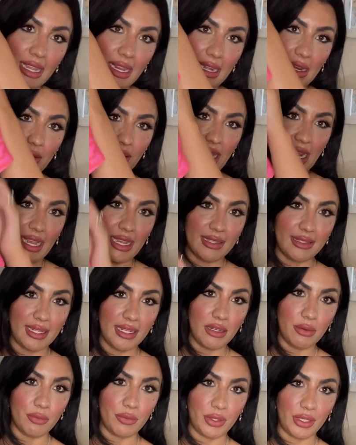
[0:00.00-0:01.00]
Now it has
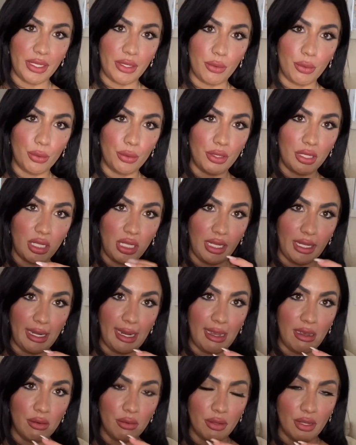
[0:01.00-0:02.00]
like a really cool
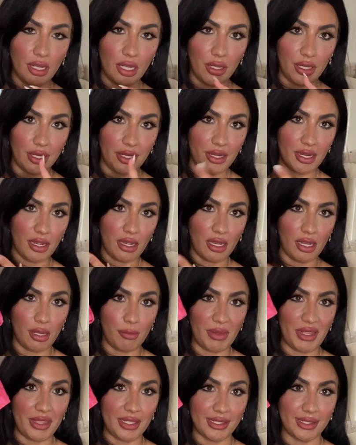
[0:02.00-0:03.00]
cutout
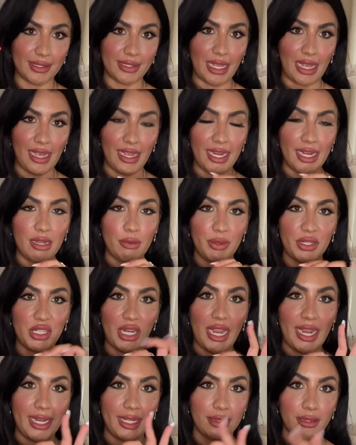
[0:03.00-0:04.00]
on the side, which
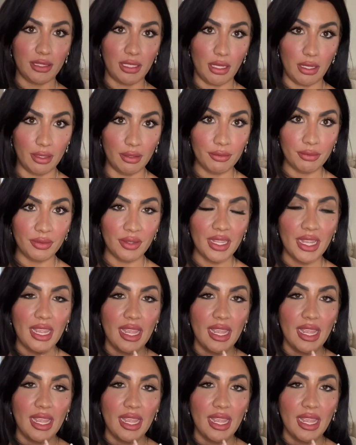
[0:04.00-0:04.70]
I love.